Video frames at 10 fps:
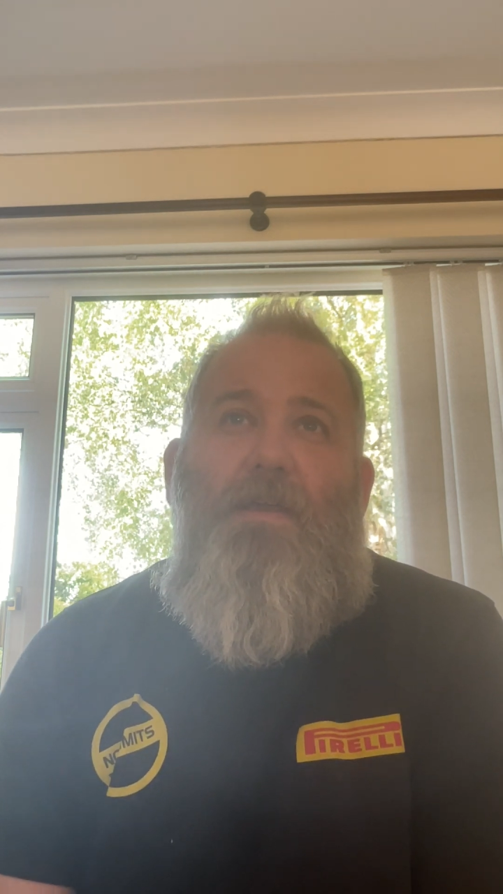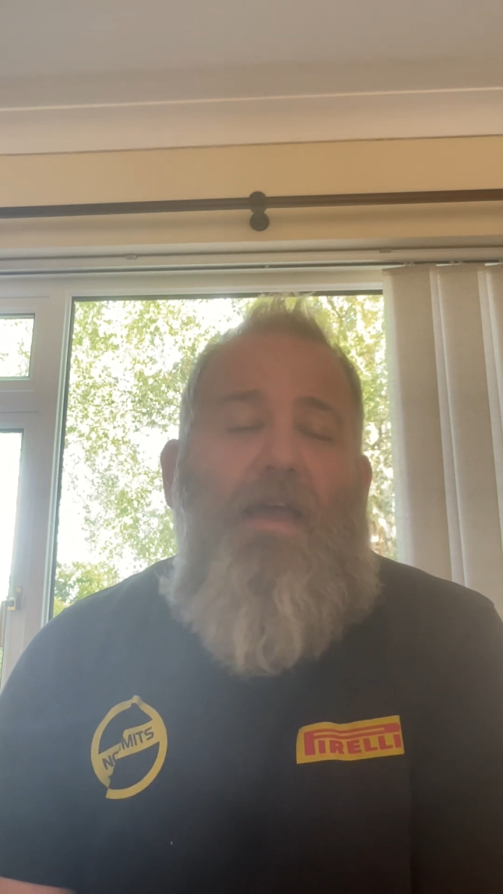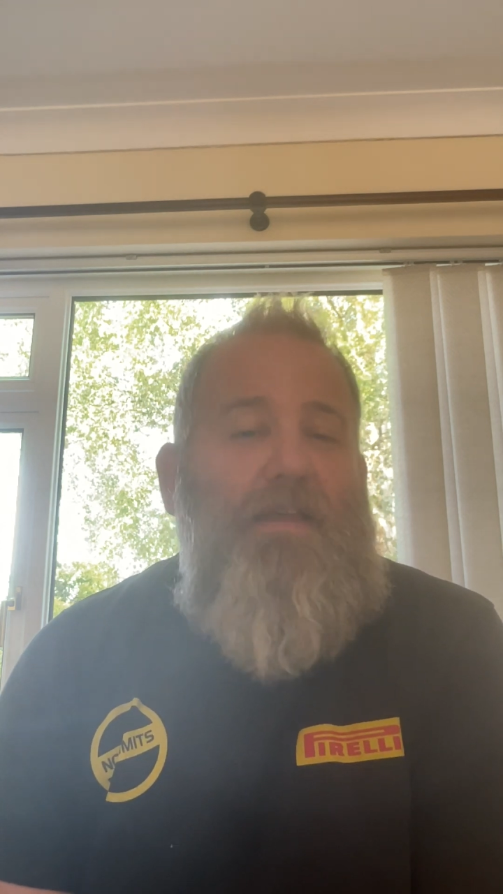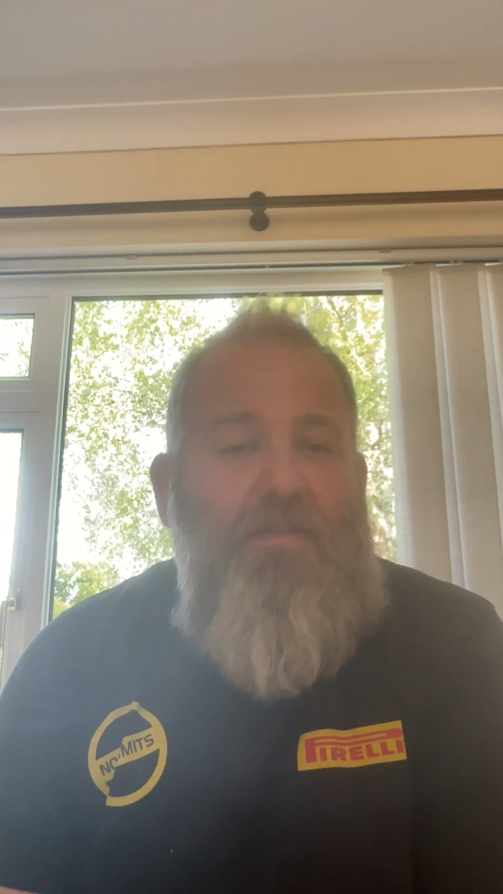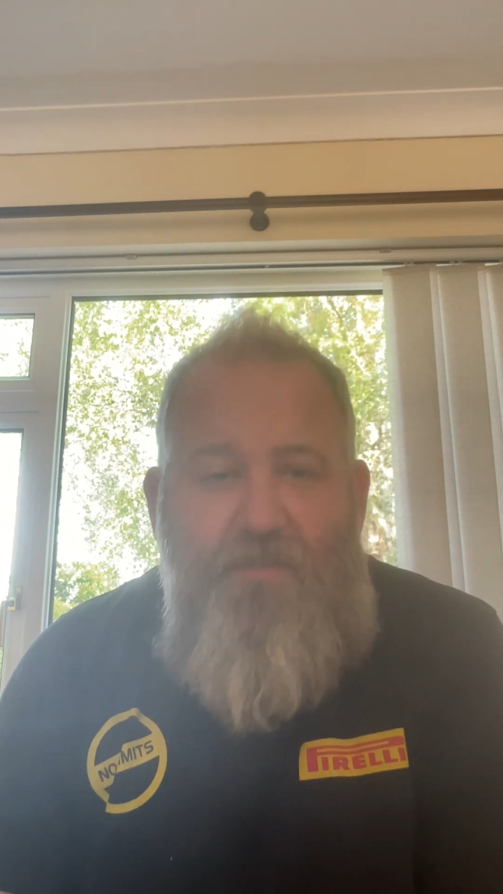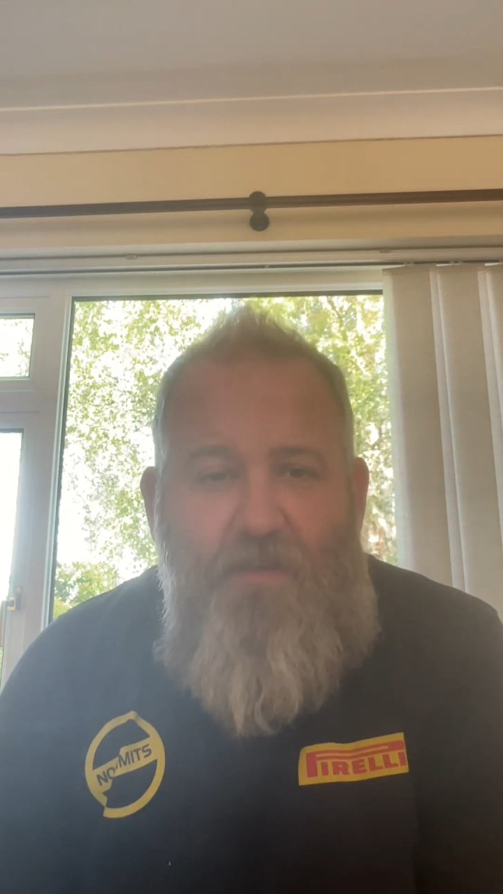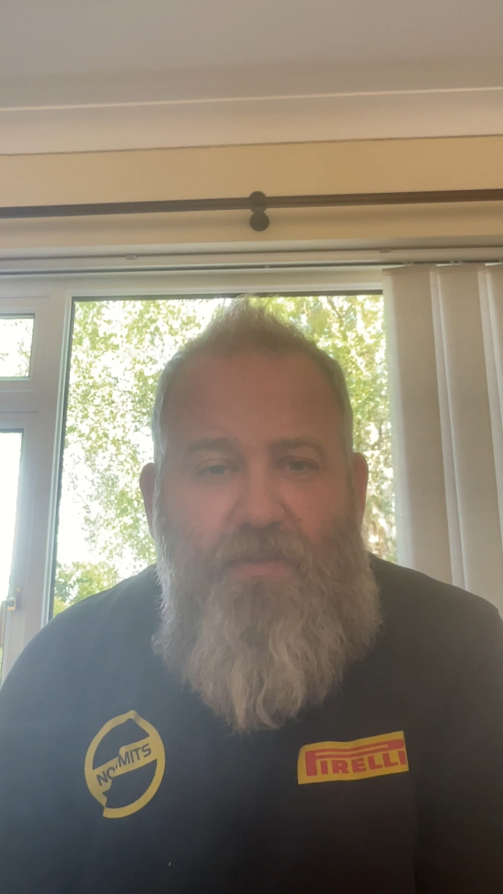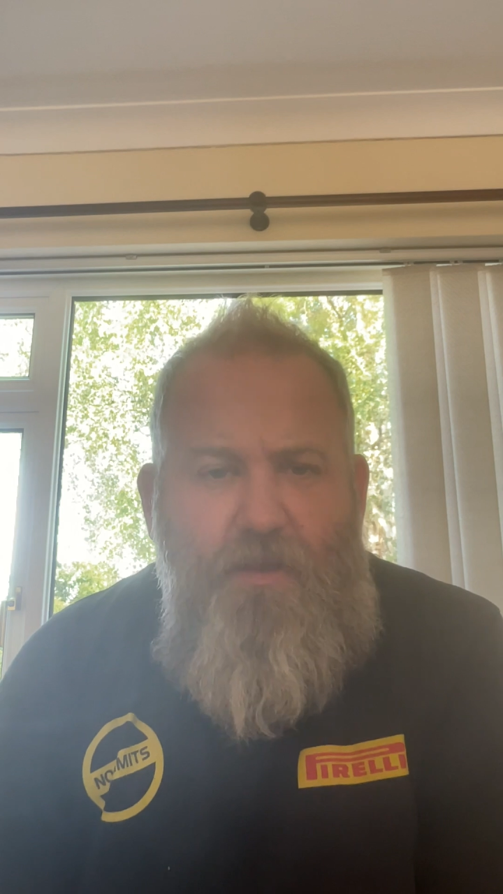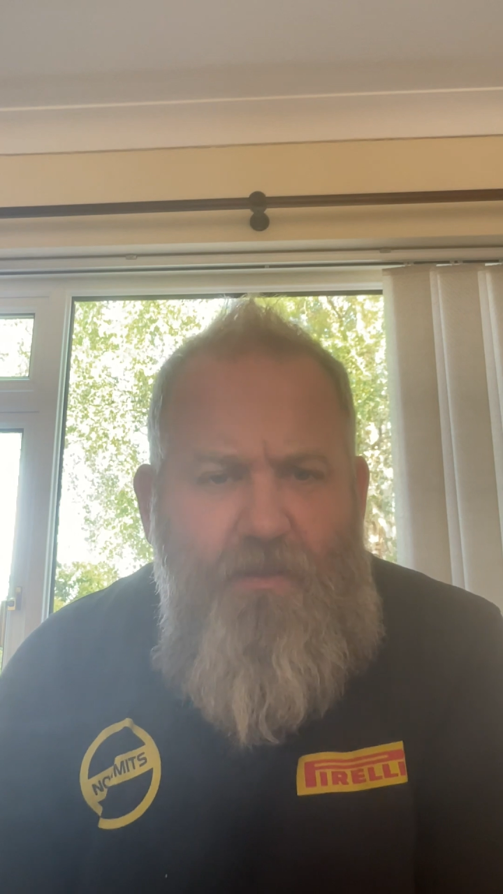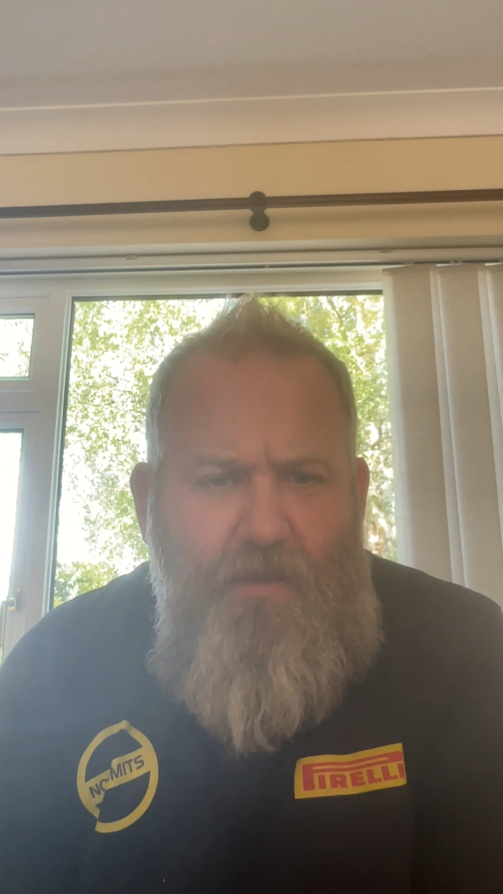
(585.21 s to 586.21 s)

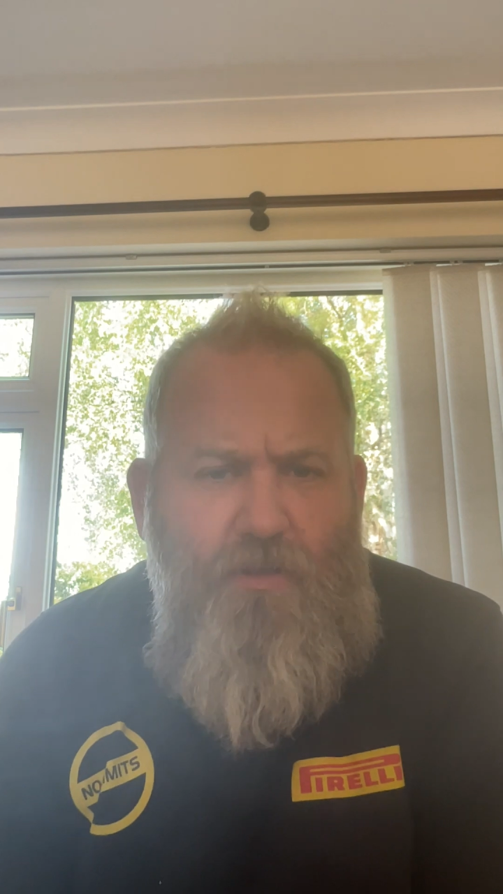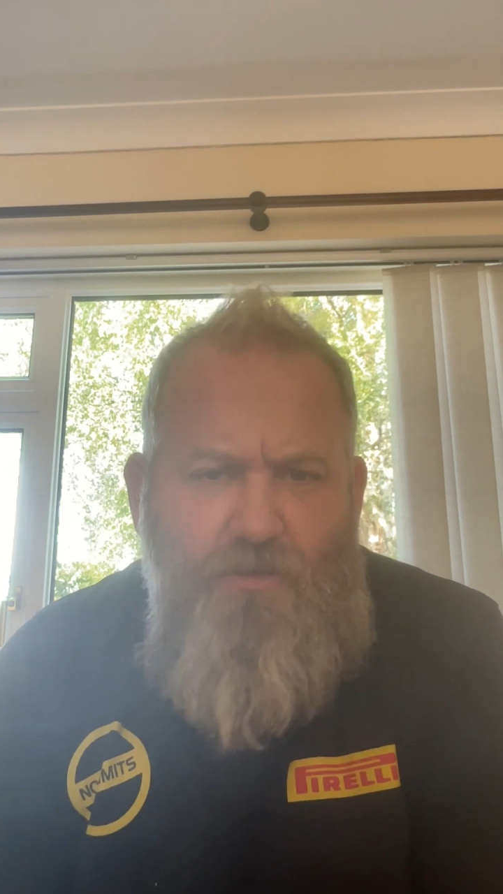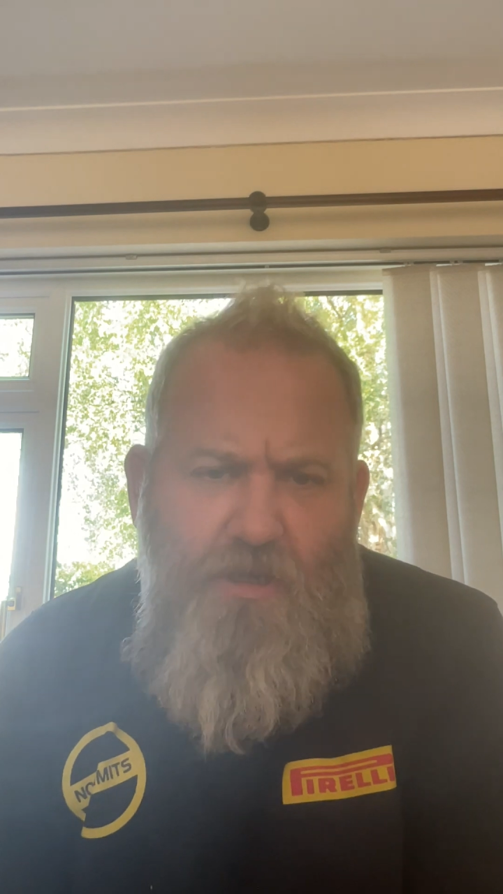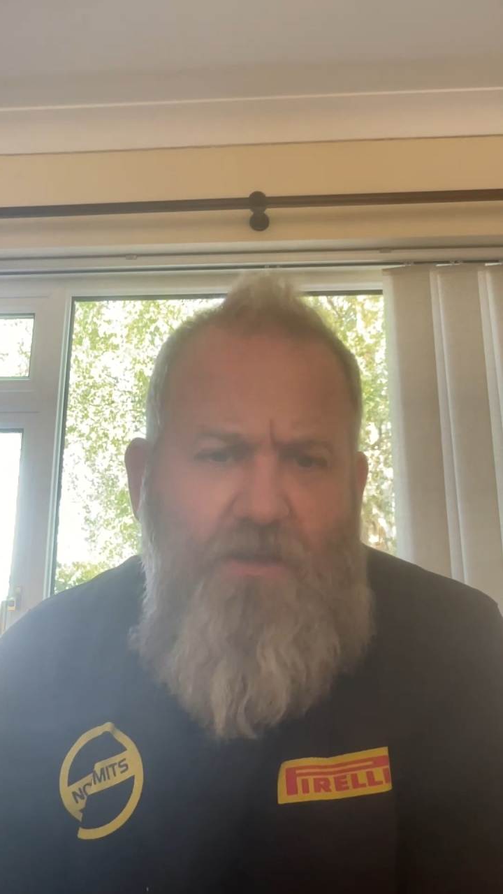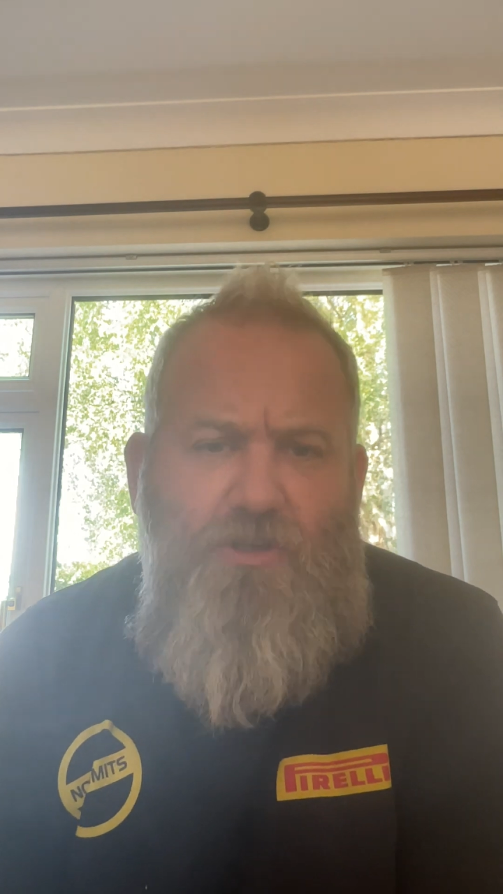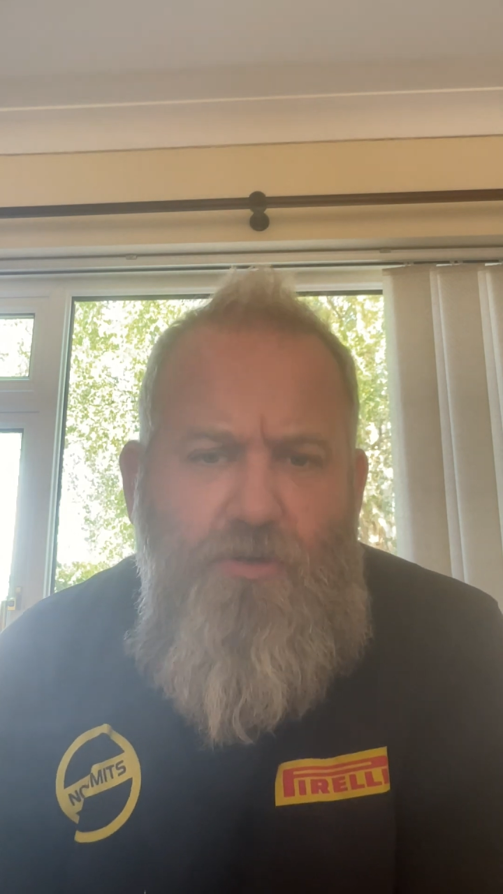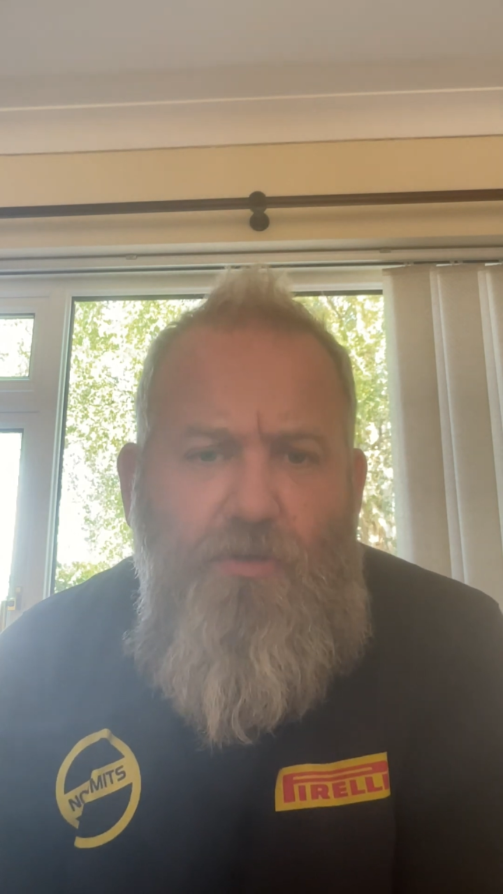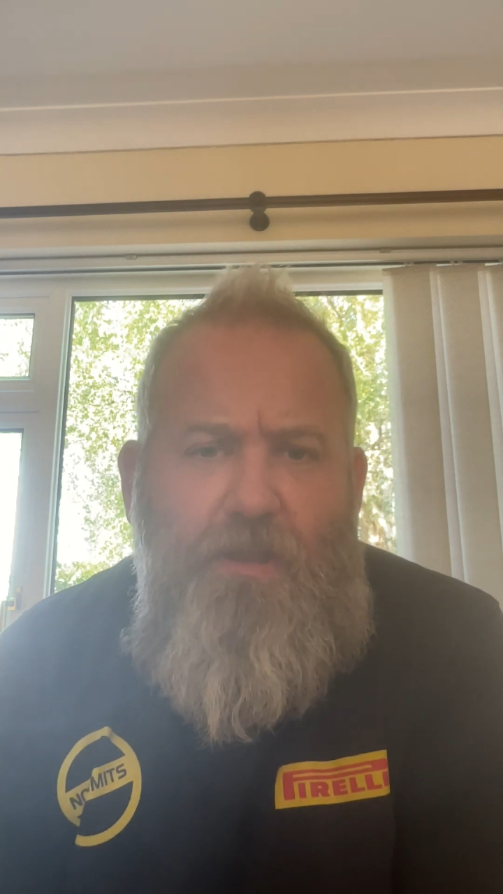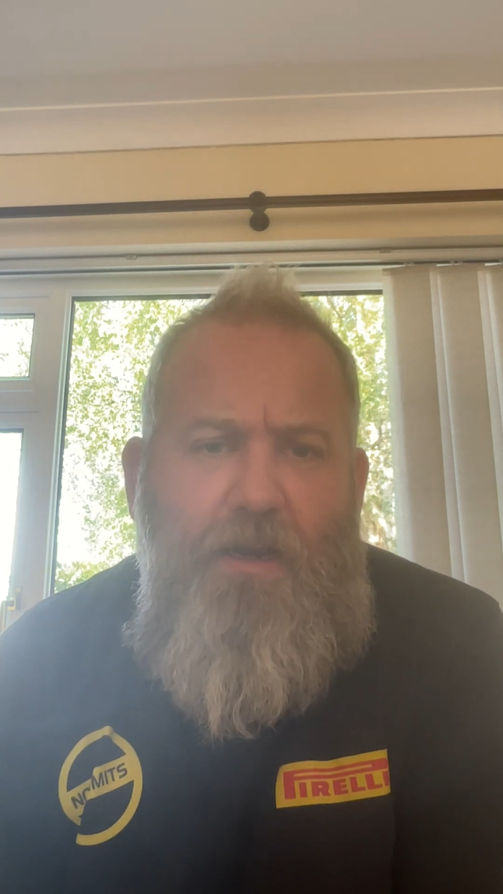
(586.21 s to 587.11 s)
give those guys a call.